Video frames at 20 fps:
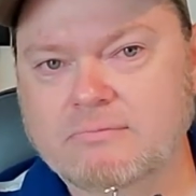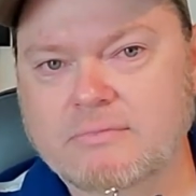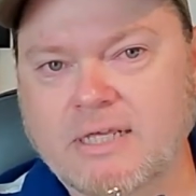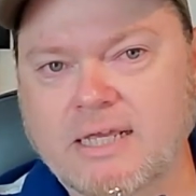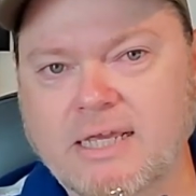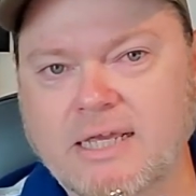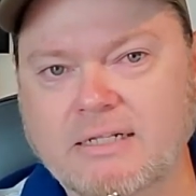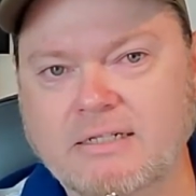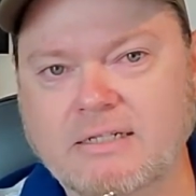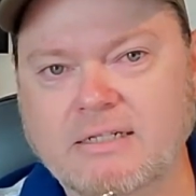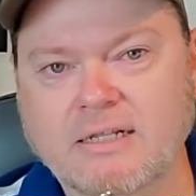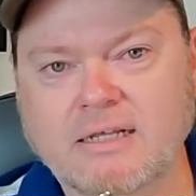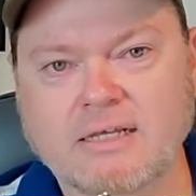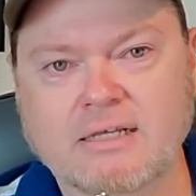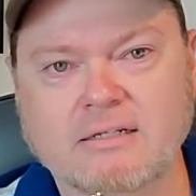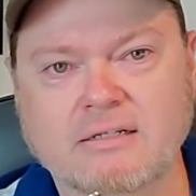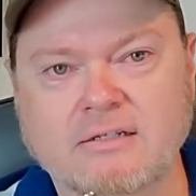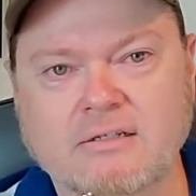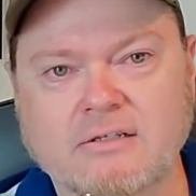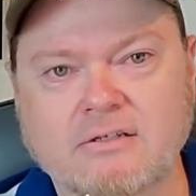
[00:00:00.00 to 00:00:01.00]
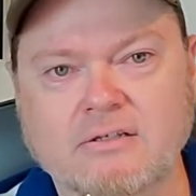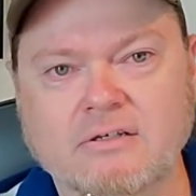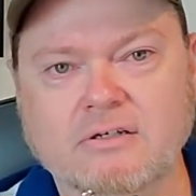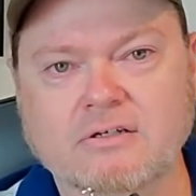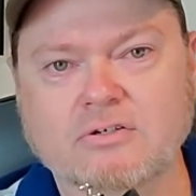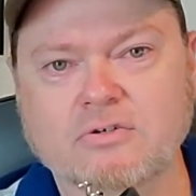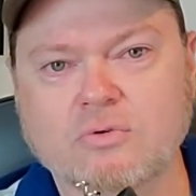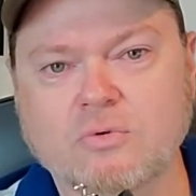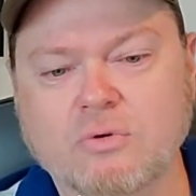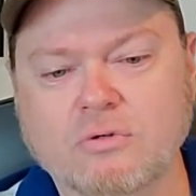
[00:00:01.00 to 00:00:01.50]
handy
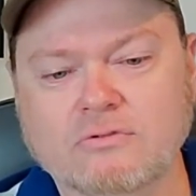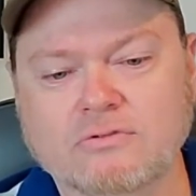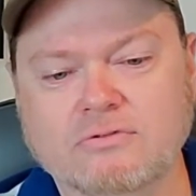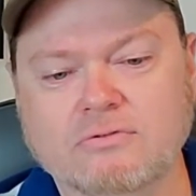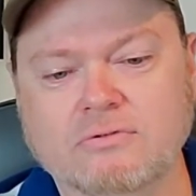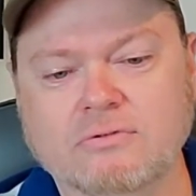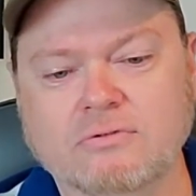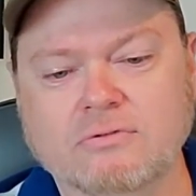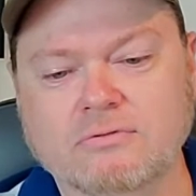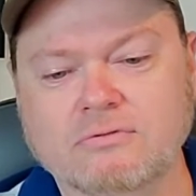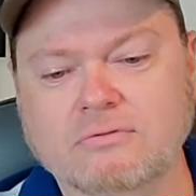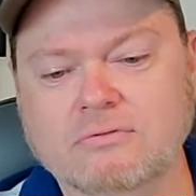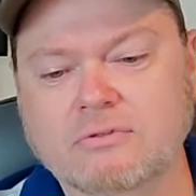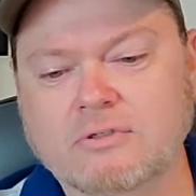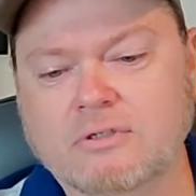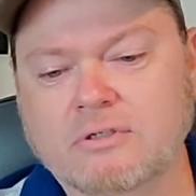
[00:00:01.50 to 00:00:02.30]
dandy corkscrew,